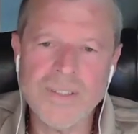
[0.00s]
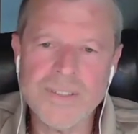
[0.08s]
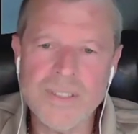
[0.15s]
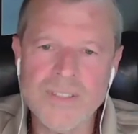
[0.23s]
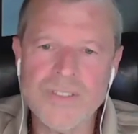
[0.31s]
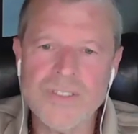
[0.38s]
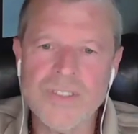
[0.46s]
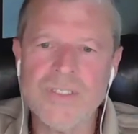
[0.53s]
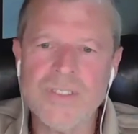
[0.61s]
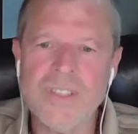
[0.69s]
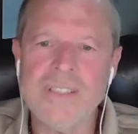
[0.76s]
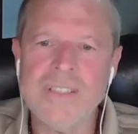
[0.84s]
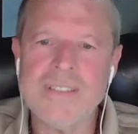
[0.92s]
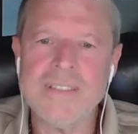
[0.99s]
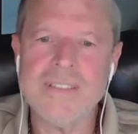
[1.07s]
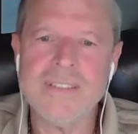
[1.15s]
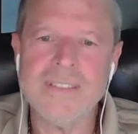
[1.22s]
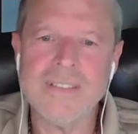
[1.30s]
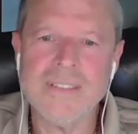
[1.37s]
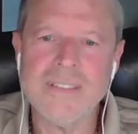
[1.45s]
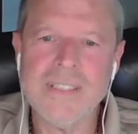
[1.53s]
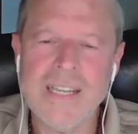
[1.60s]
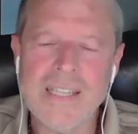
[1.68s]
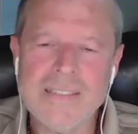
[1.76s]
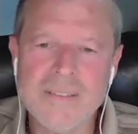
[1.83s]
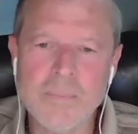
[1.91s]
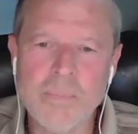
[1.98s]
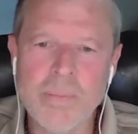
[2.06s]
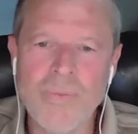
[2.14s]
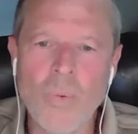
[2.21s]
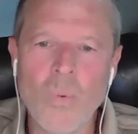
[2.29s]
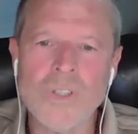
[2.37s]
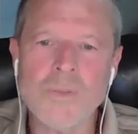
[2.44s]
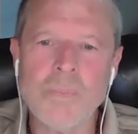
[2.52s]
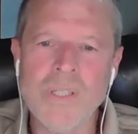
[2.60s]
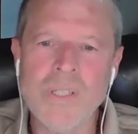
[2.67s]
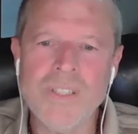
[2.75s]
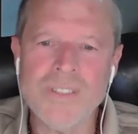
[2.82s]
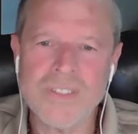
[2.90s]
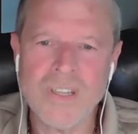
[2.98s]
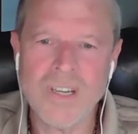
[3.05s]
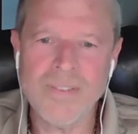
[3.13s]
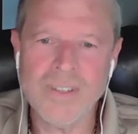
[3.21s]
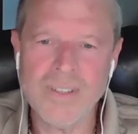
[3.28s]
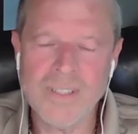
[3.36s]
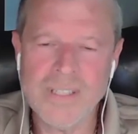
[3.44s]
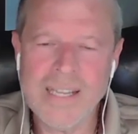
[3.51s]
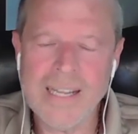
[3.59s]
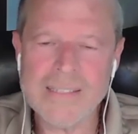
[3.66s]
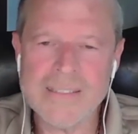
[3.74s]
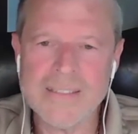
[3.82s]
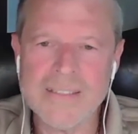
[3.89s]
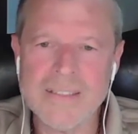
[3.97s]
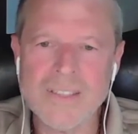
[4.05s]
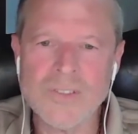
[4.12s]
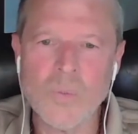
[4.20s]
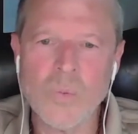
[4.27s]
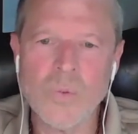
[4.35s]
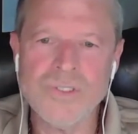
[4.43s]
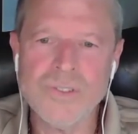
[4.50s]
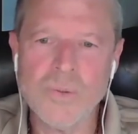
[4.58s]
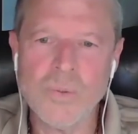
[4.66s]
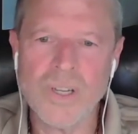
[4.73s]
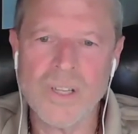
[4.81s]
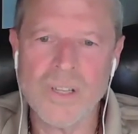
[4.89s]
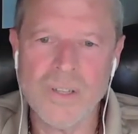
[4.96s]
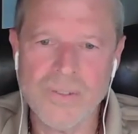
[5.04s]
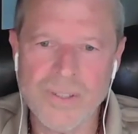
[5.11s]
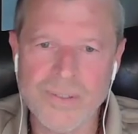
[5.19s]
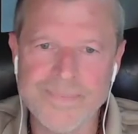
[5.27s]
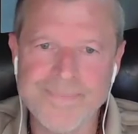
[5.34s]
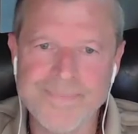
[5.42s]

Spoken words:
and it's before it's been discovered, and that's the ones you want to go to.